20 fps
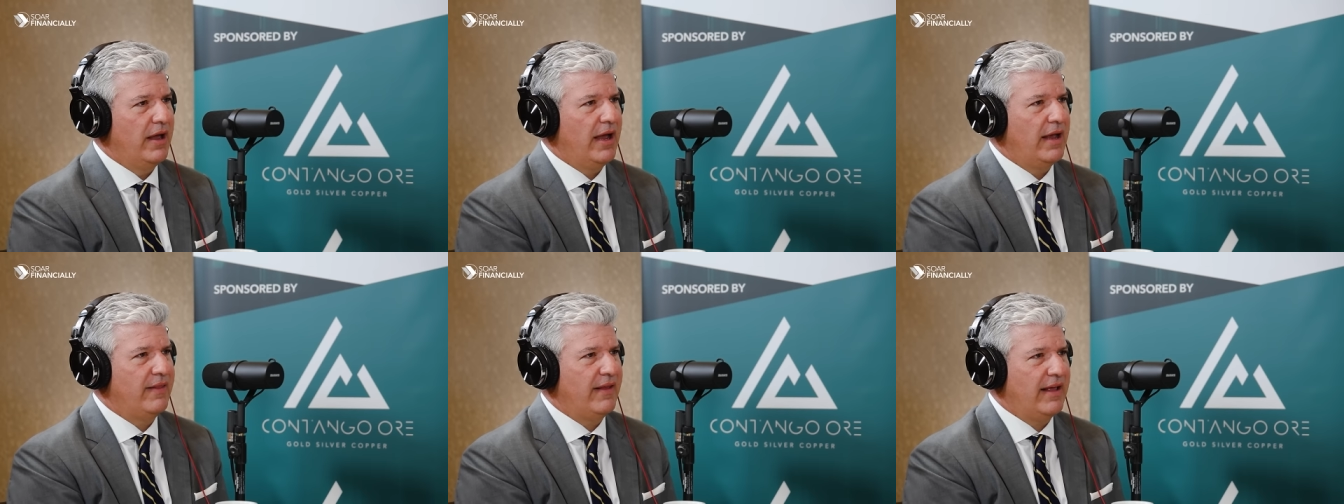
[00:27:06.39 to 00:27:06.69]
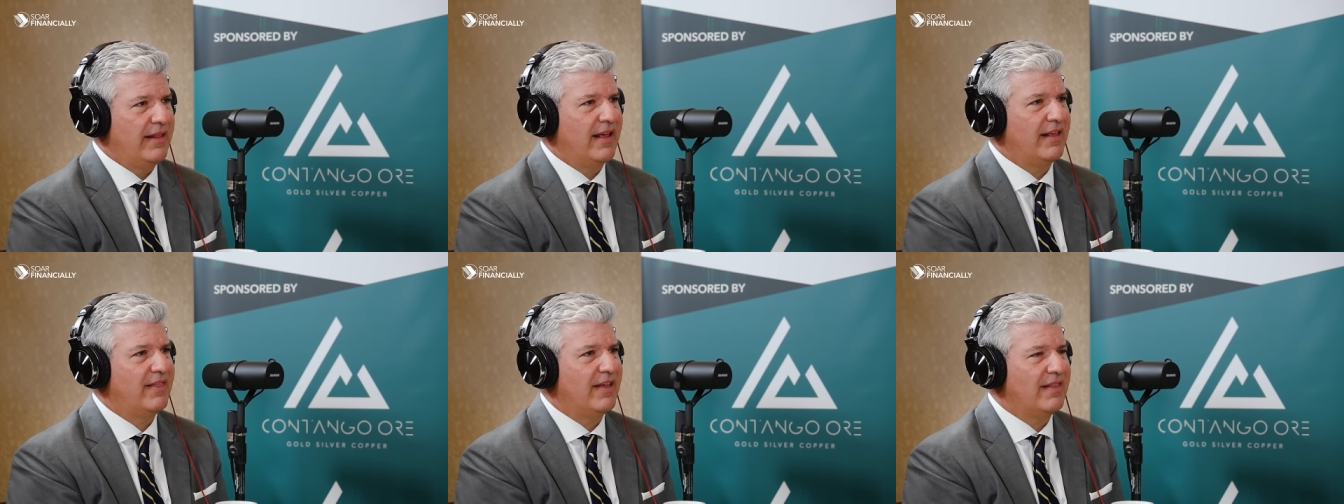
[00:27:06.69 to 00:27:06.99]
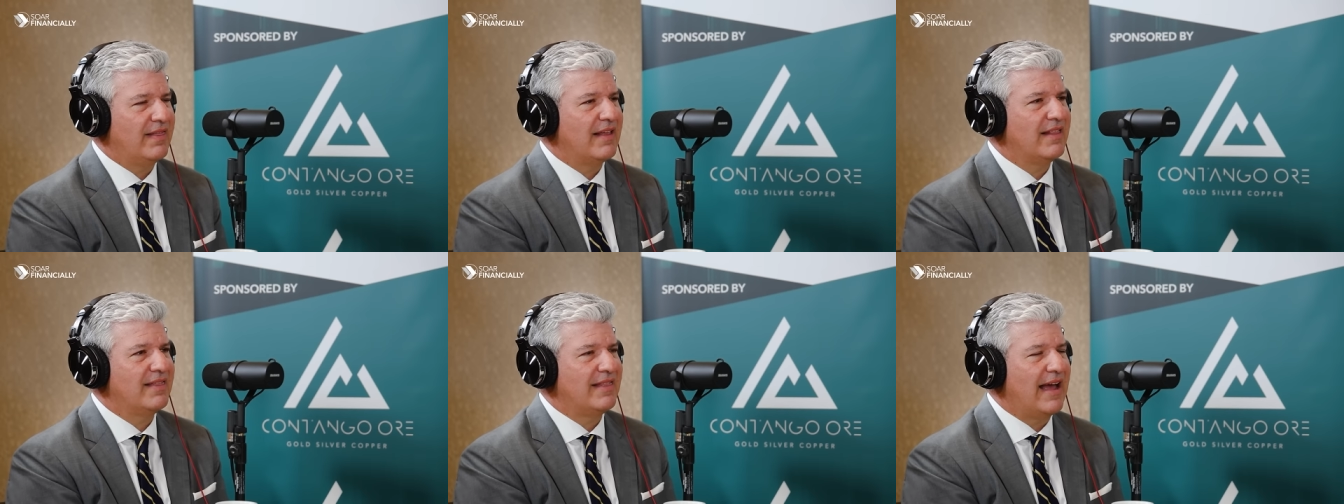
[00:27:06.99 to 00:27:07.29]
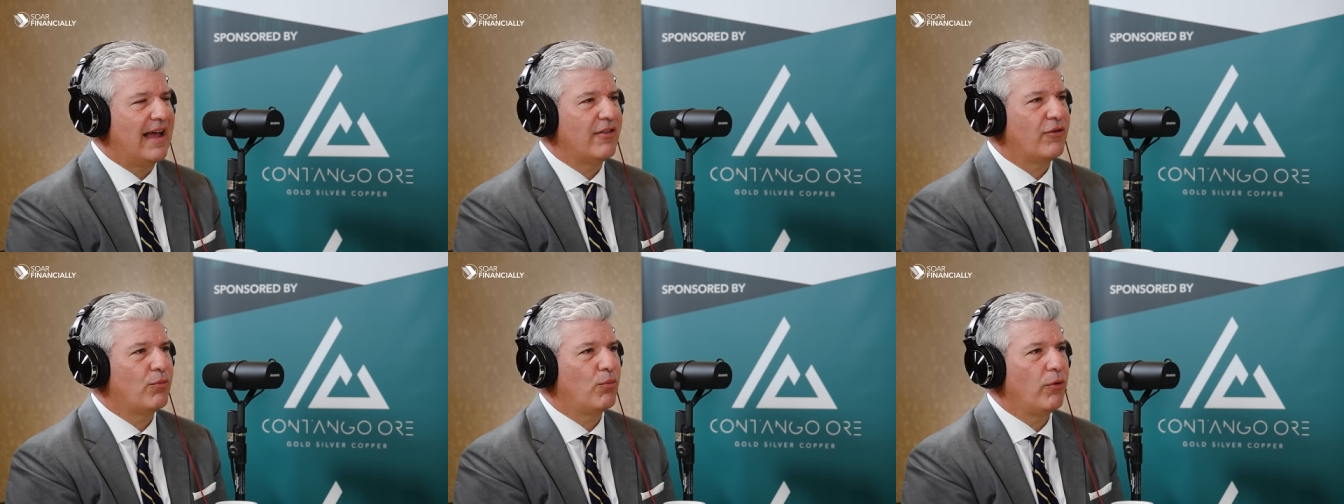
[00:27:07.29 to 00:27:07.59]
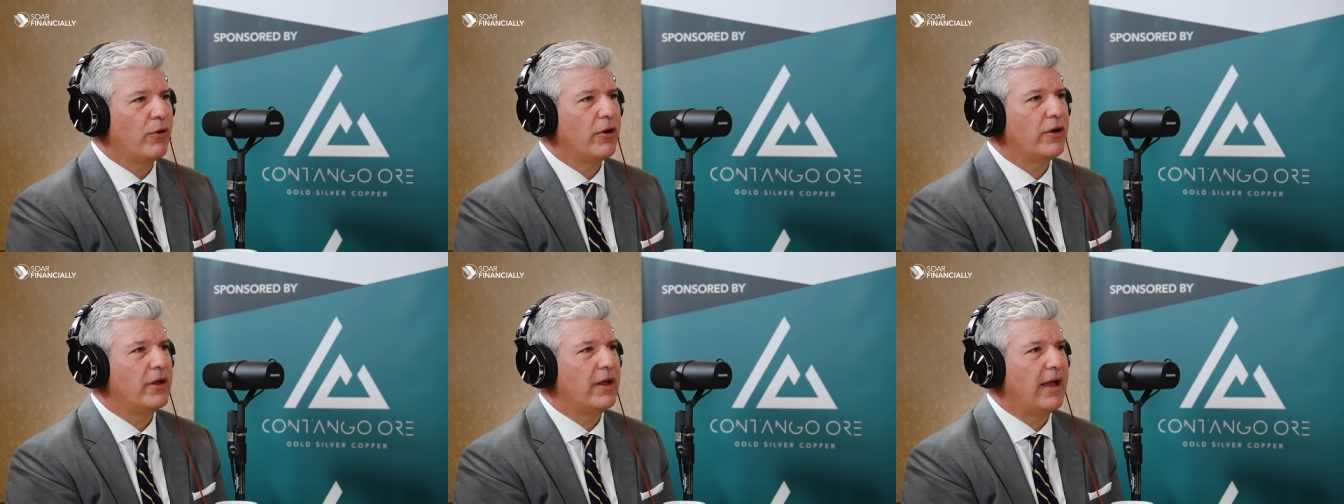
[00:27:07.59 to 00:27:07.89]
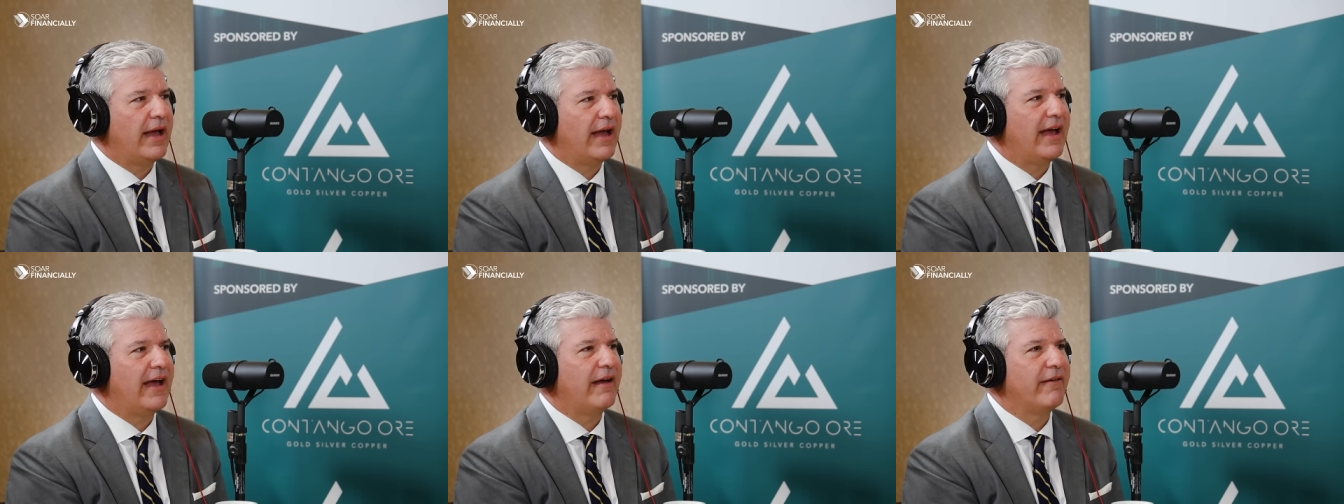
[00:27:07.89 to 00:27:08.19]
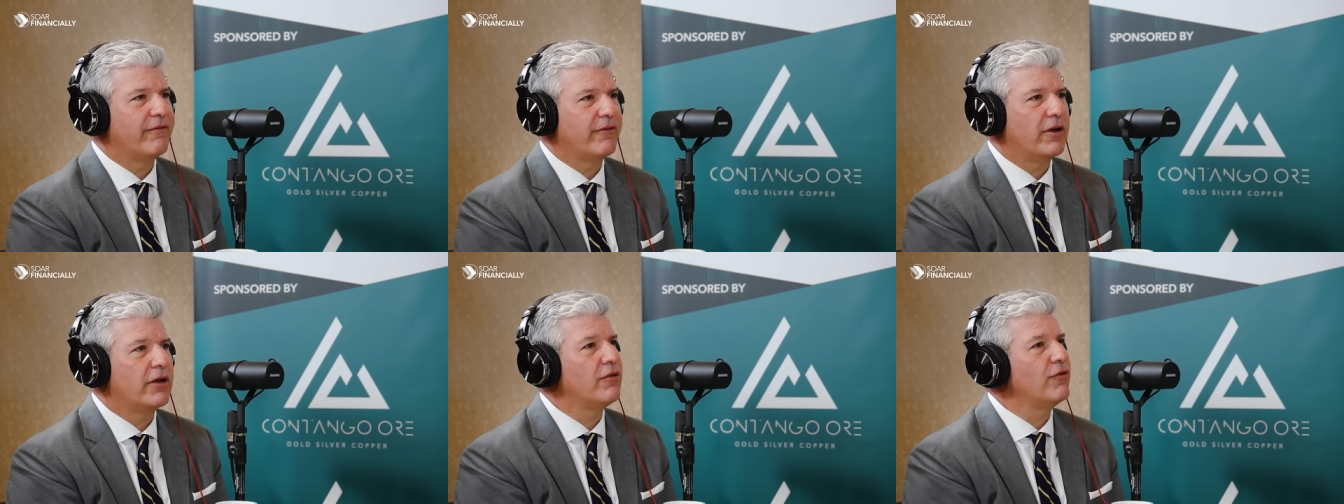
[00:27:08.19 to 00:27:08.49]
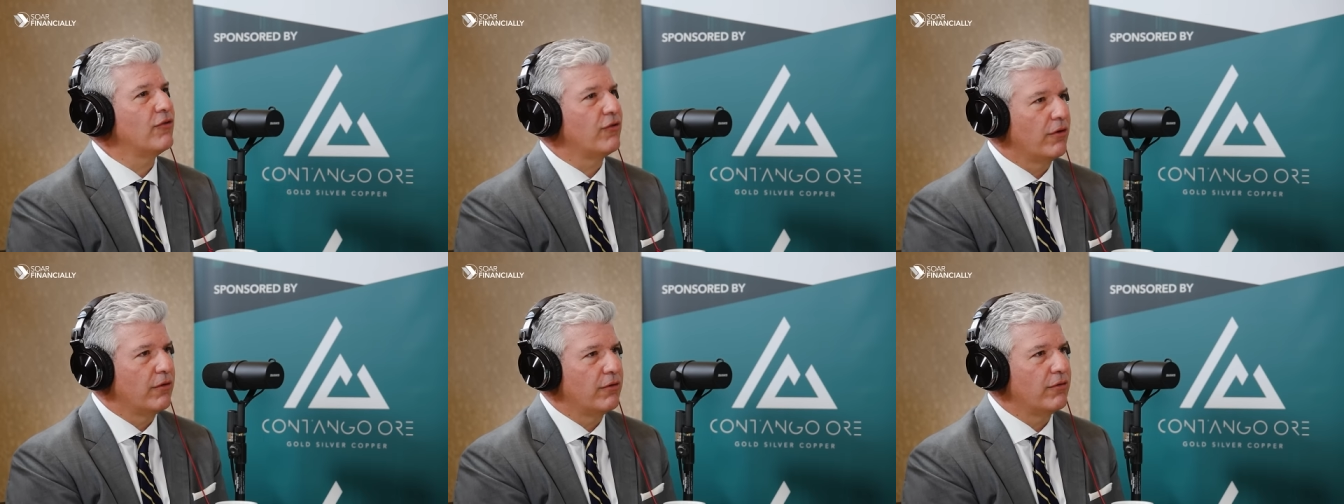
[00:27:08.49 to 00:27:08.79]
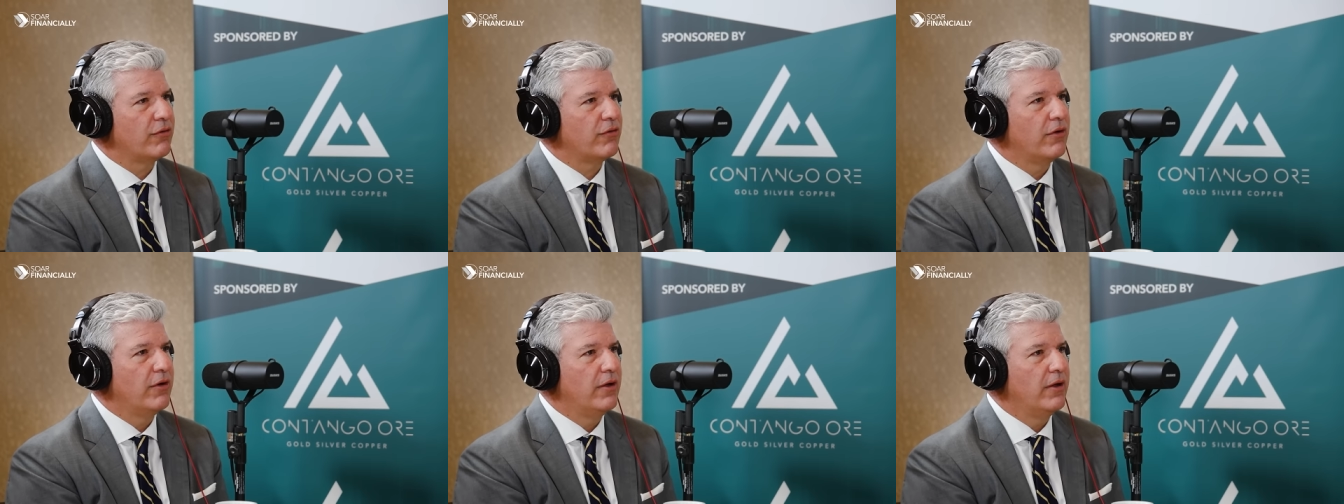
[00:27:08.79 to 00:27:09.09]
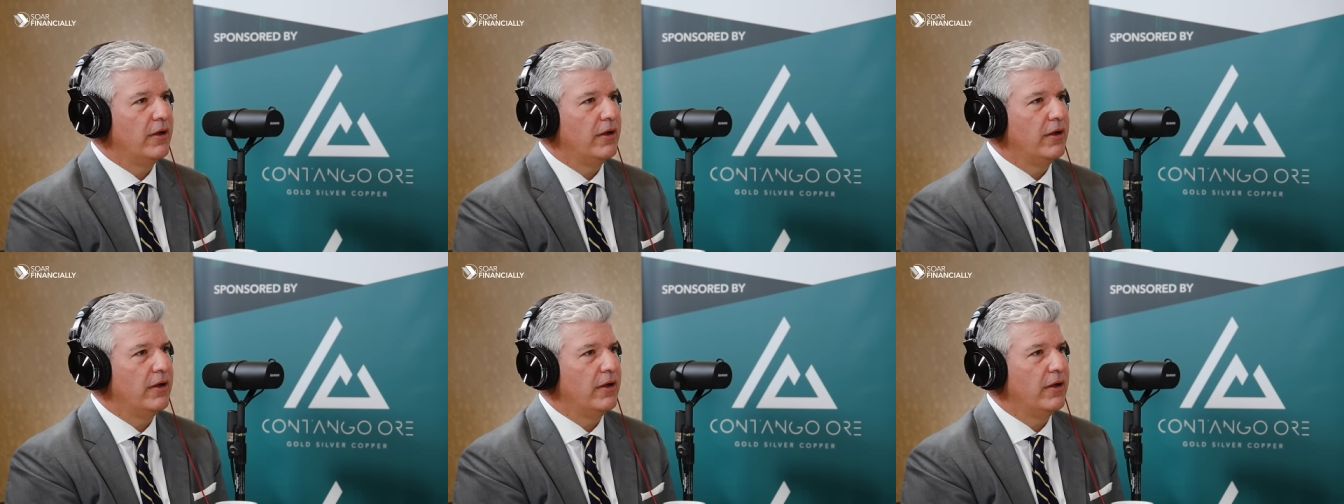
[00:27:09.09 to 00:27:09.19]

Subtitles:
And I think that that's where you have concerns.